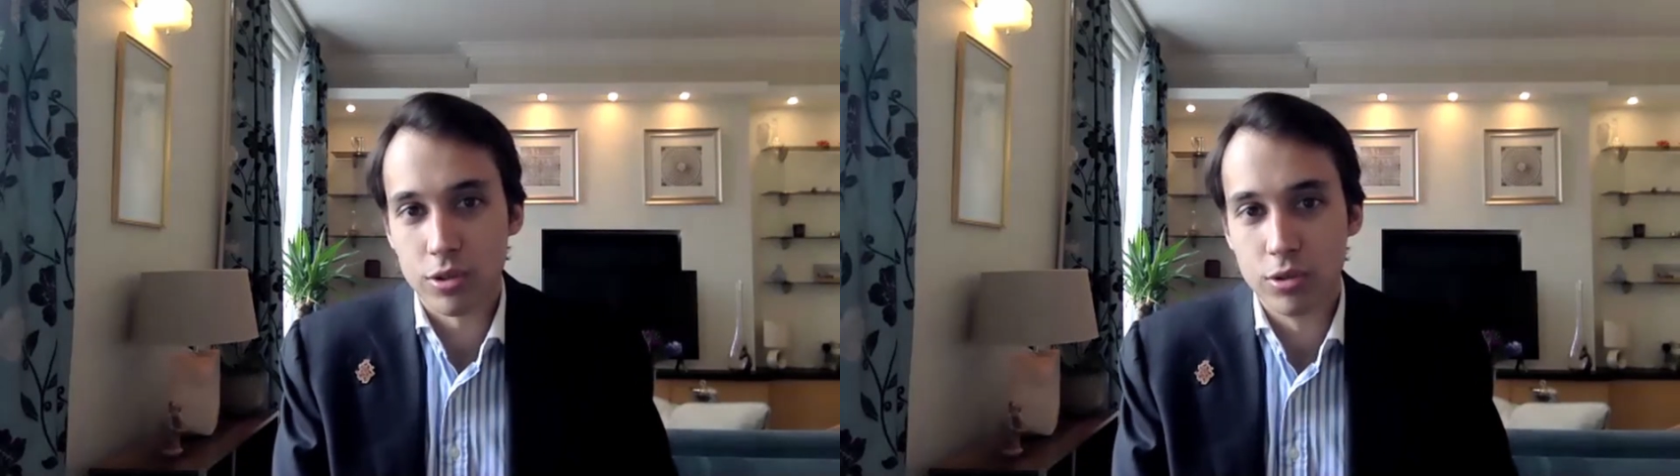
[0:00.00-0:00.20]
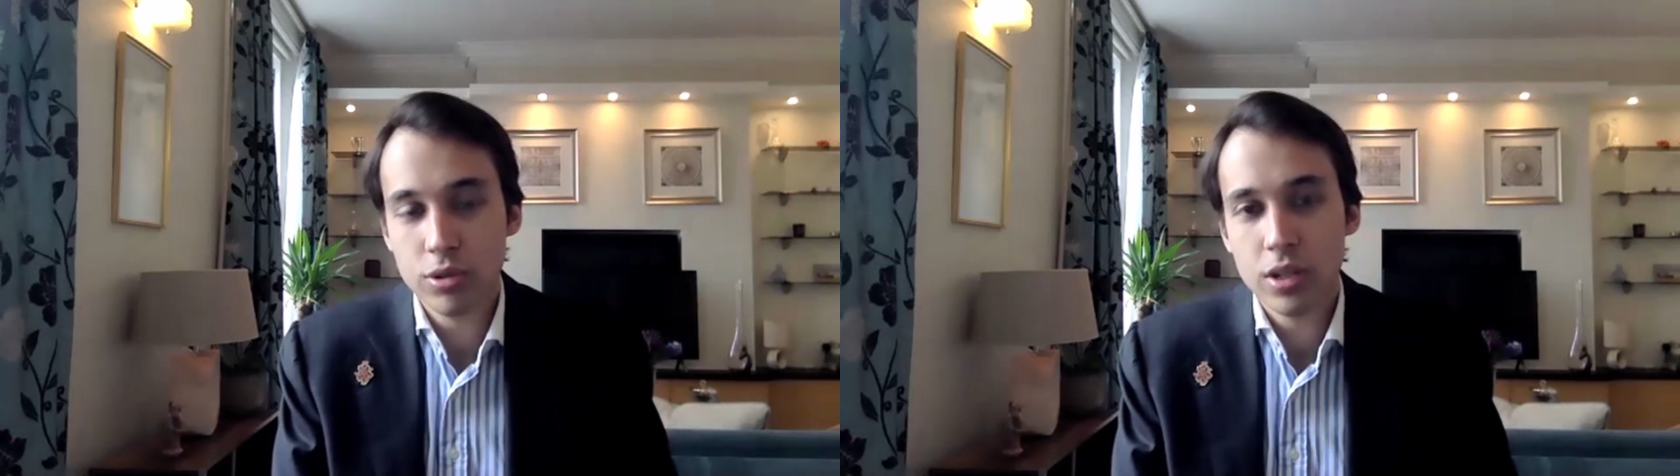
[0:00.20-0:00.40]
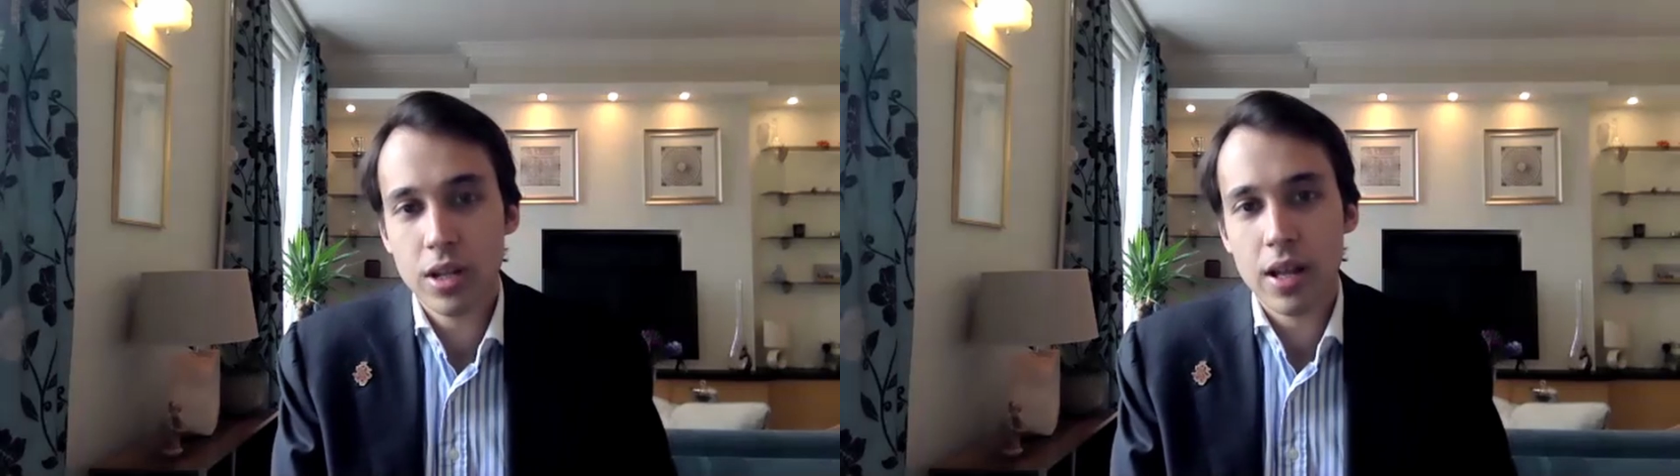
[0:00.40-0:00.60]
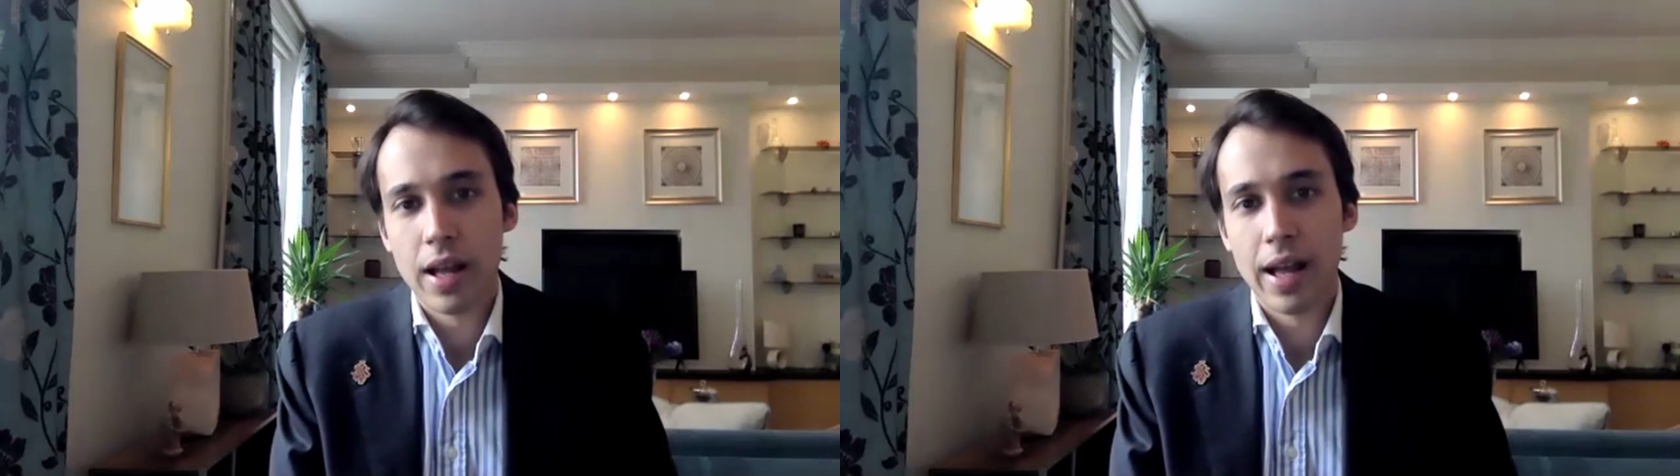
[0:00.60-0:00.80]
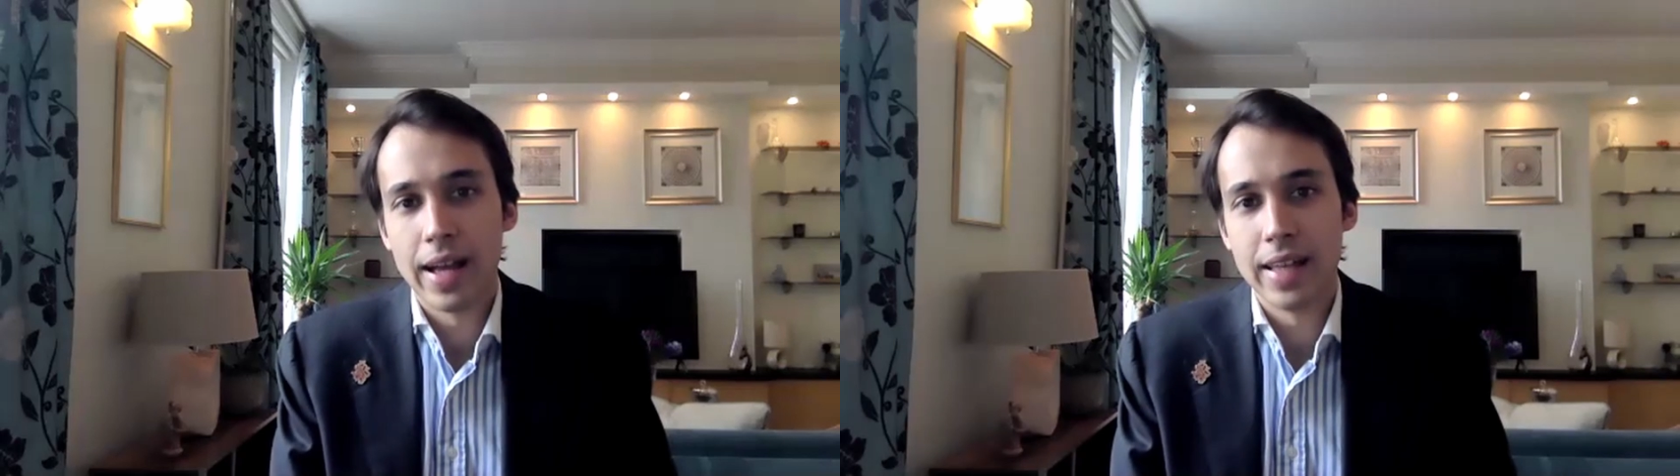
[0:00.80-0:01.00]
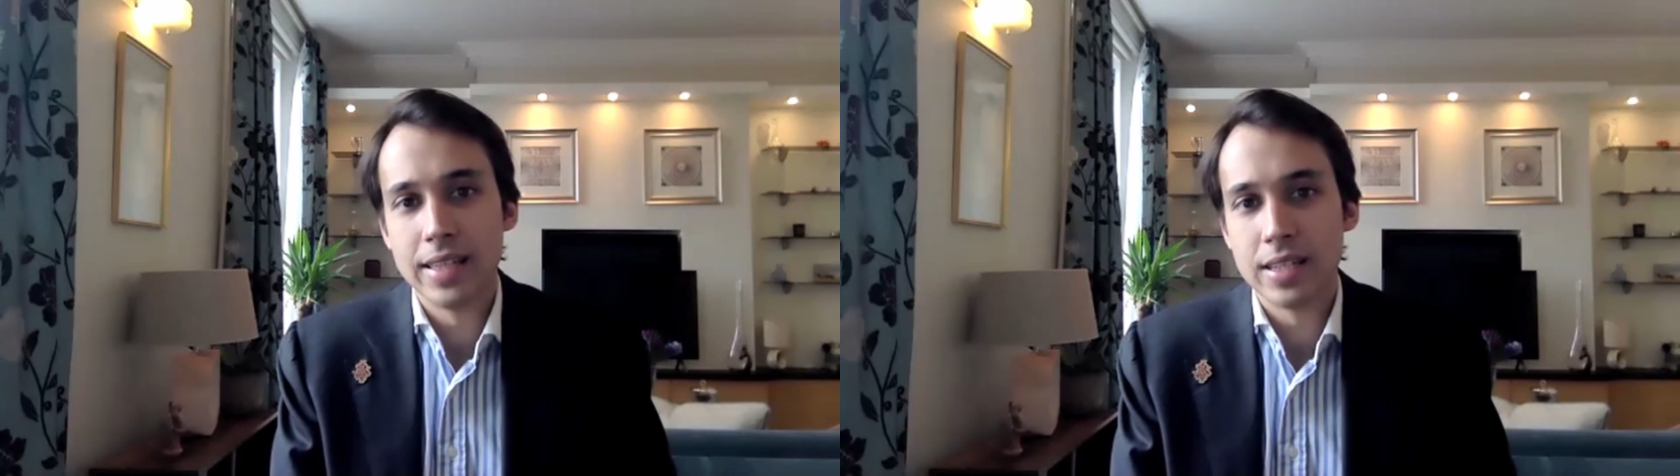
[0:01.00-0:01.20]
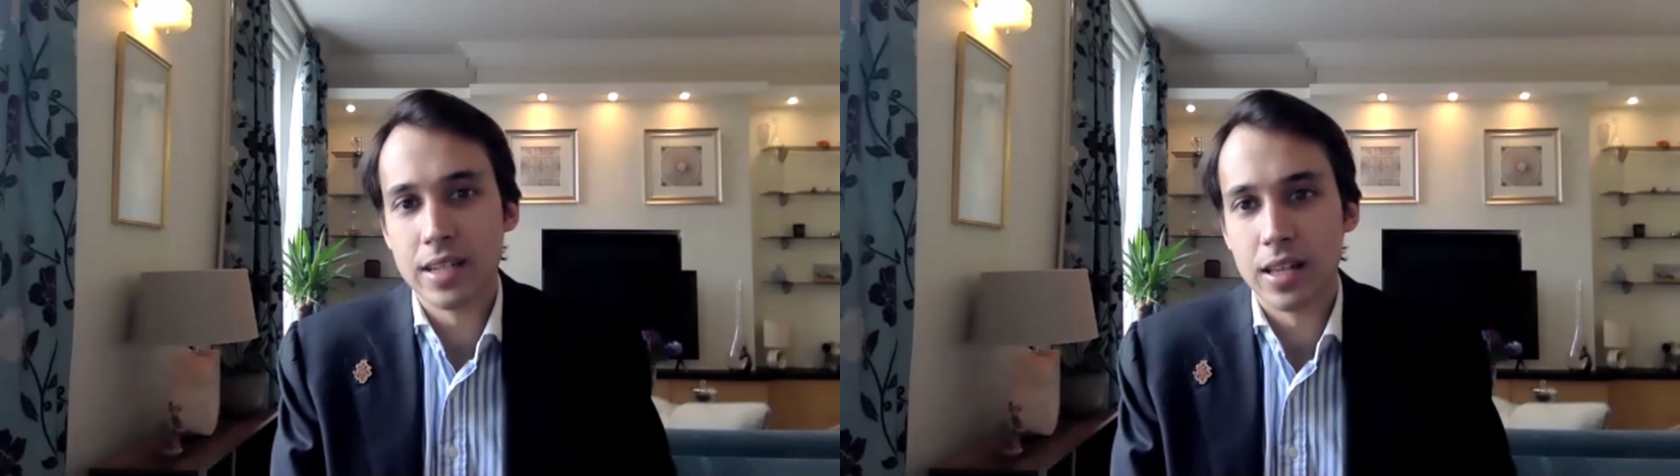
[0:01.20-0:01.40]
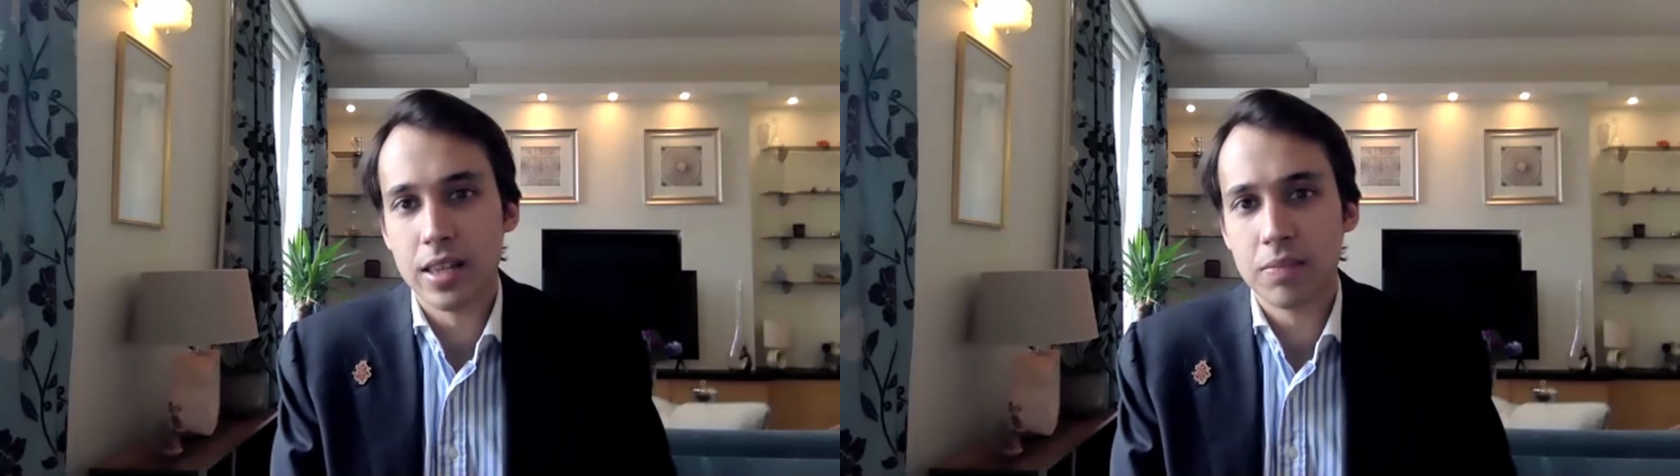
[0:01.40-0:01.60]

hall, and uh,